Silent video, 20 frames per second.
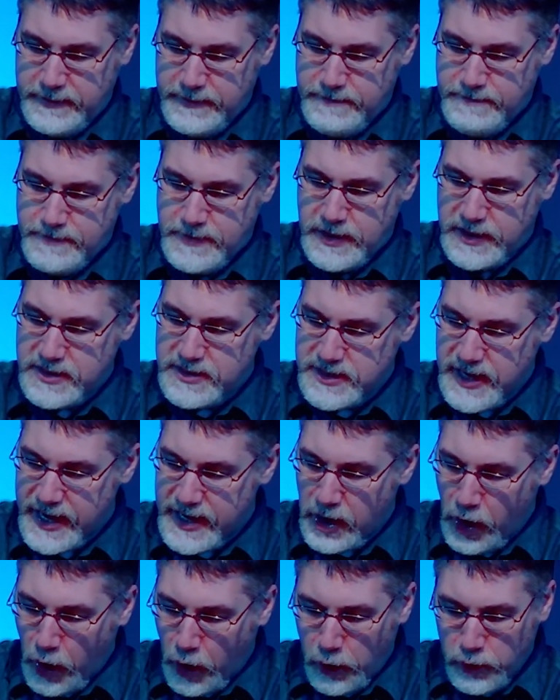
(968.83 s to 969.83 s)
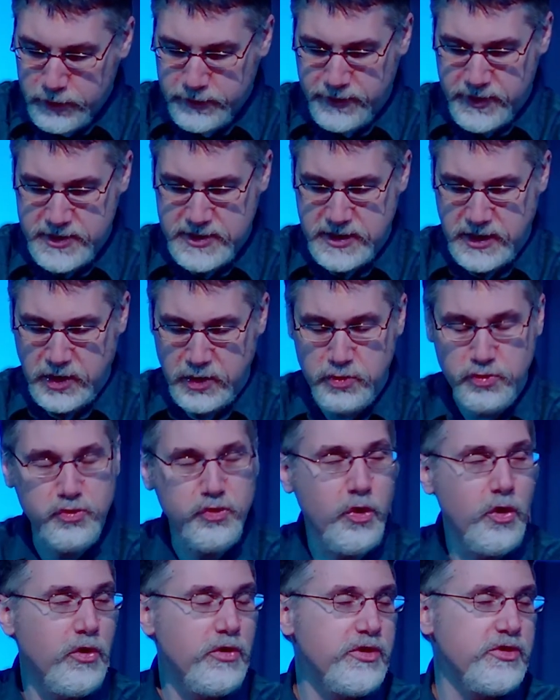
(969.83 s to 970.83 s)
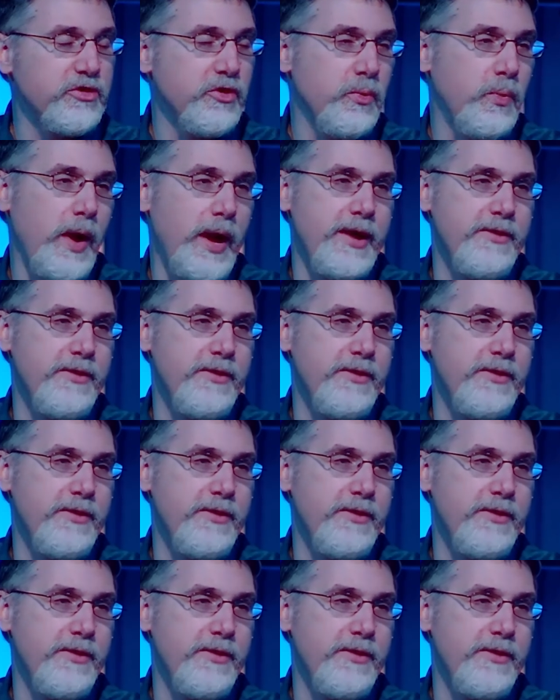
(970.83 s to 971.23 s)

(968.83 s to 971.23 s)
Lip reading: that can take hold of us, that can draw us away